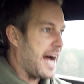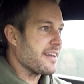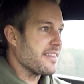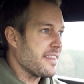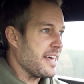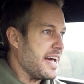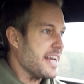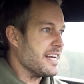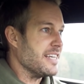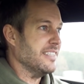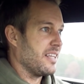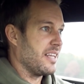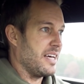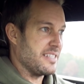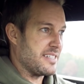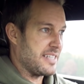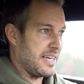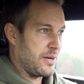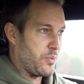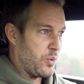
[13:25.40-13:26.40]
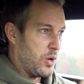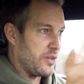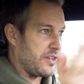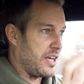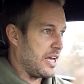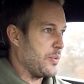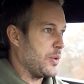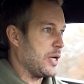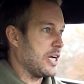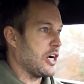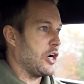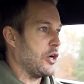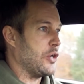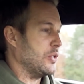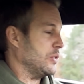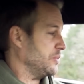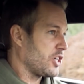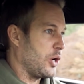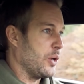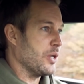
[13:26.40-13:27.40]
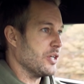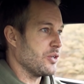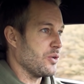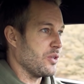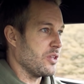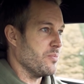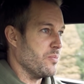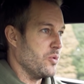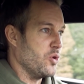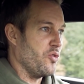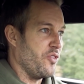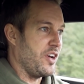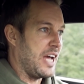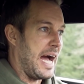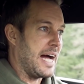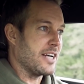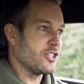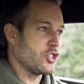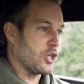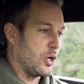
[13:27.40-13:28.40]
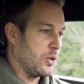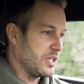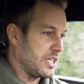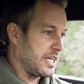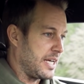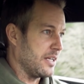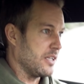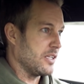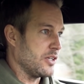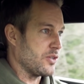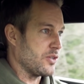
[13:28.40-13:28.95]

And then they said, well, there we go, go and do the movie and don't kill